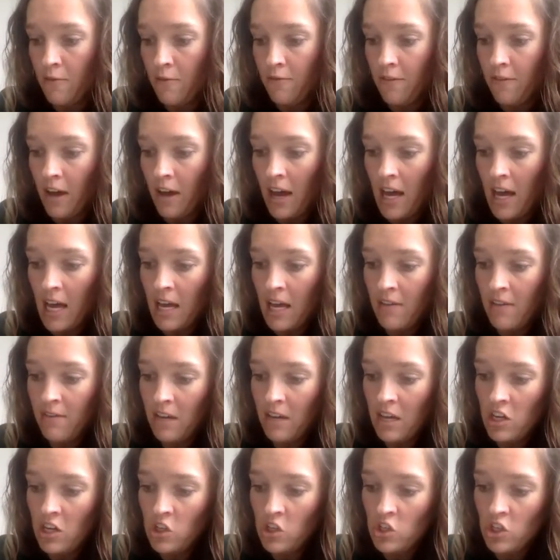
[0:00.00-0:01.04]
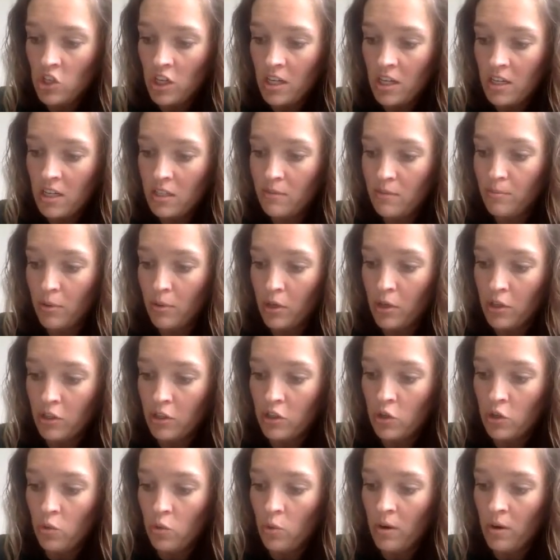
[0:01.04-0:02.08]
5 inches per
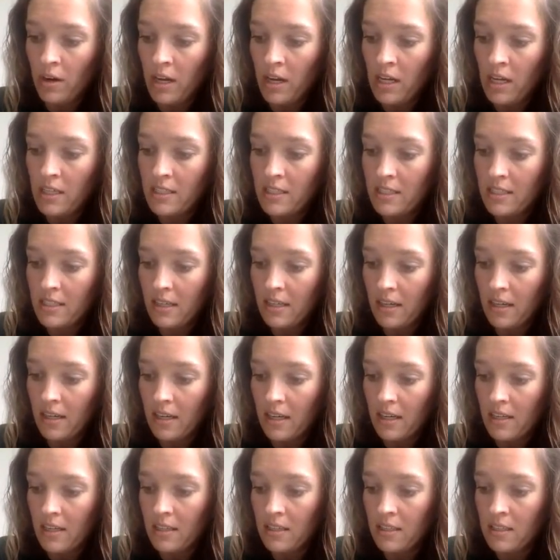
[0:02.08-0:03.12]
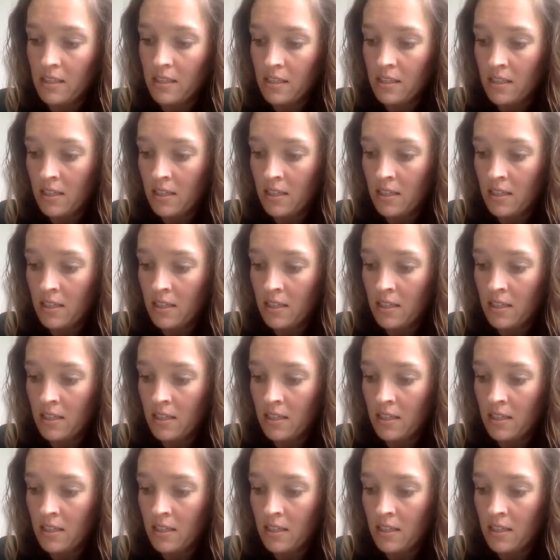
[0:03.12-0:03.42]
20 seconds.